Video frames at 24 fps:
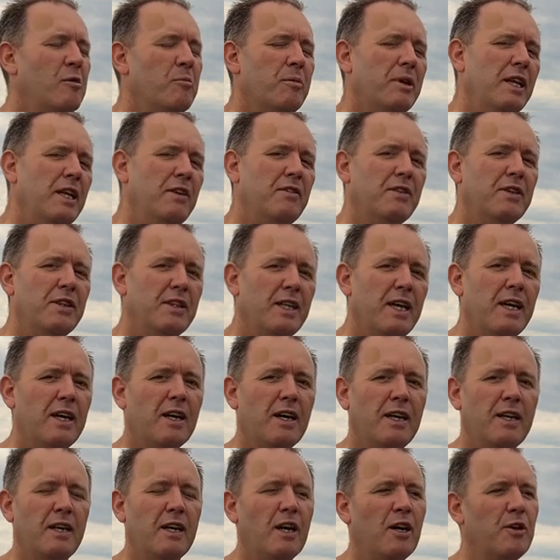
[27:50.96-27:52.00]
But even then,
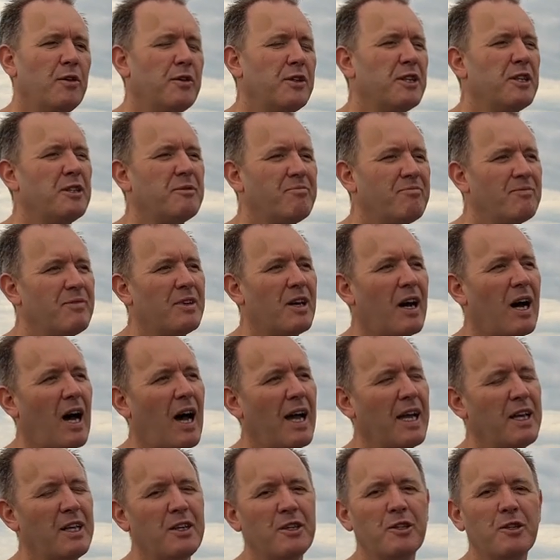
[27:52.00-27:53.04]
I know that
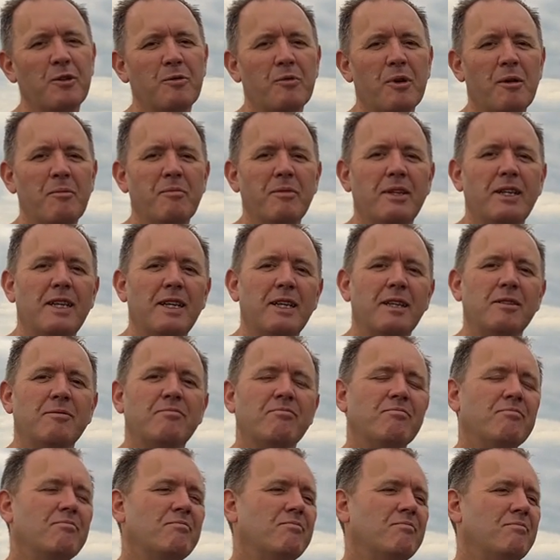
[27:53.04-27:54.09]
I can do 1 minute,
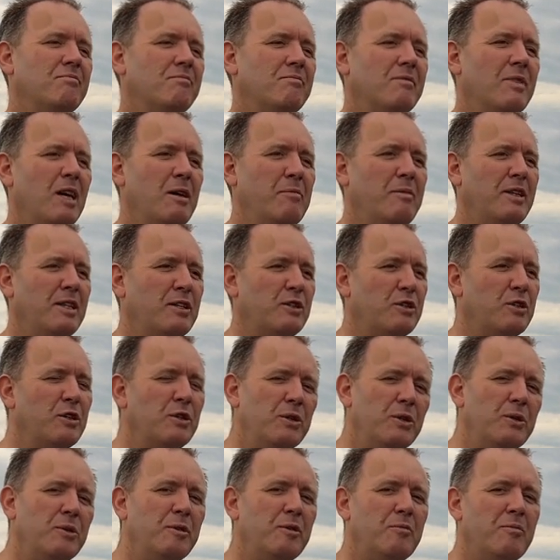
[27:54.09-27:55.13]
maybe
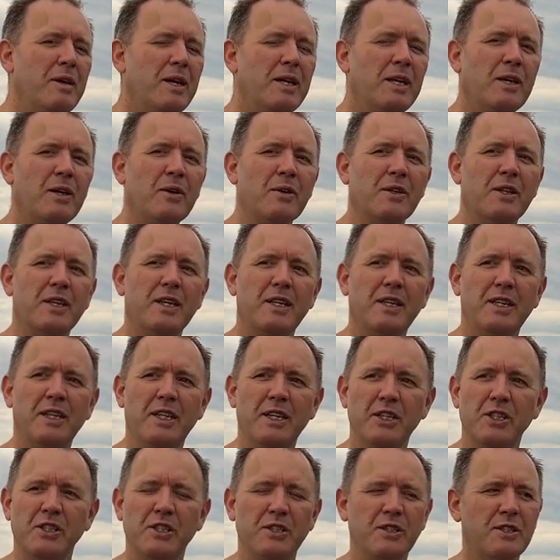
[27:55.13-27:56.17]
two, depending on the
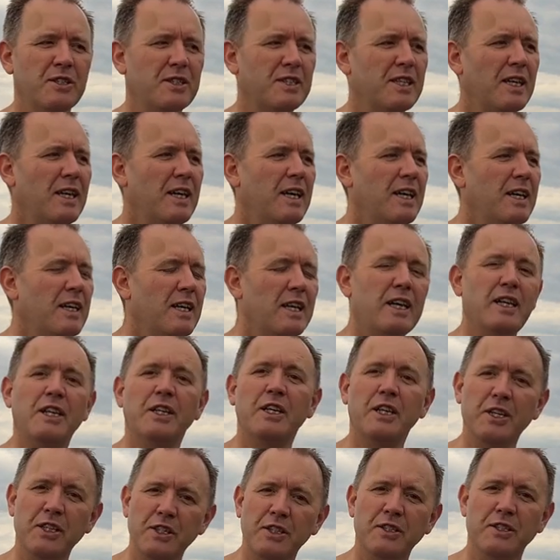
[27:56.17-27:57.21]
conditions. The
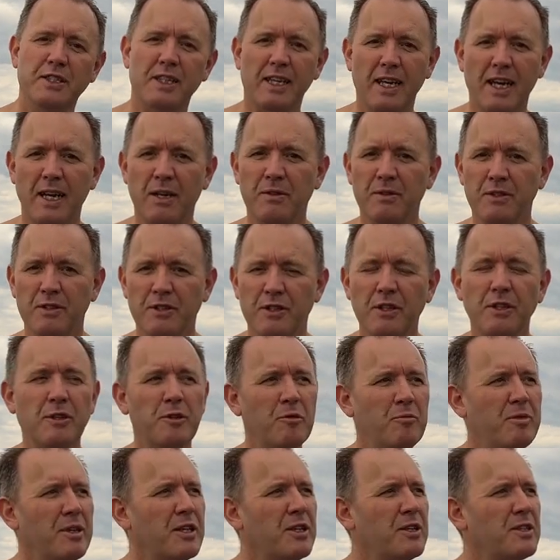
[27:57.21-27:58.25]
conditions account
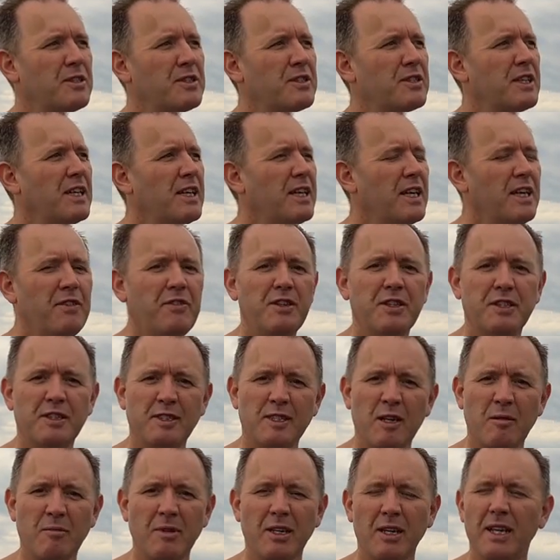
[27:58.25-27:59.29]
too, because if it's
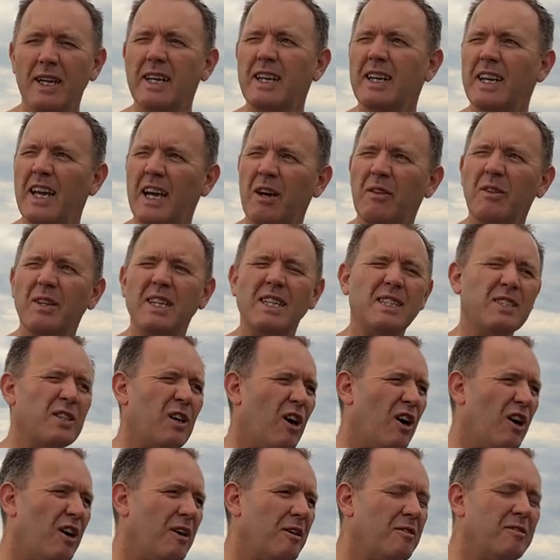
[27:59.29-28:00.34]
summer like now and it's
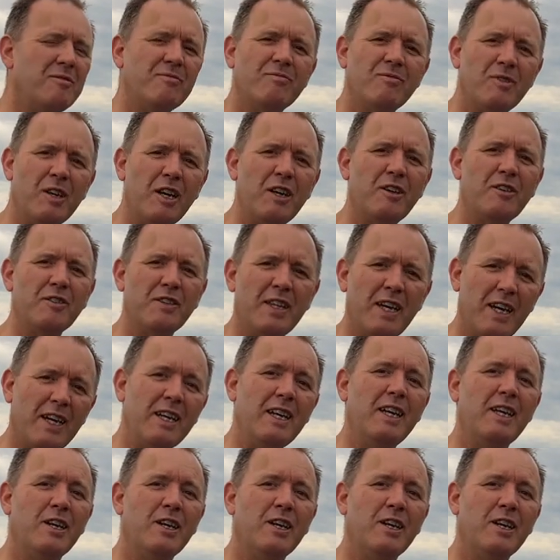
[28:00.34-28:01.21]
hot, well, that